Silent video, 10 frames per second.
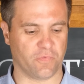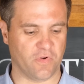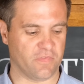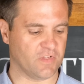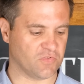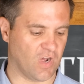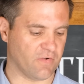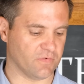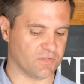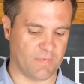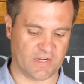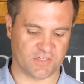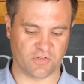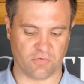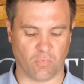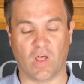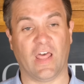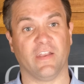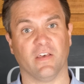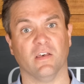three of these rifles managed to group
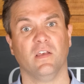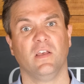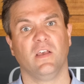well under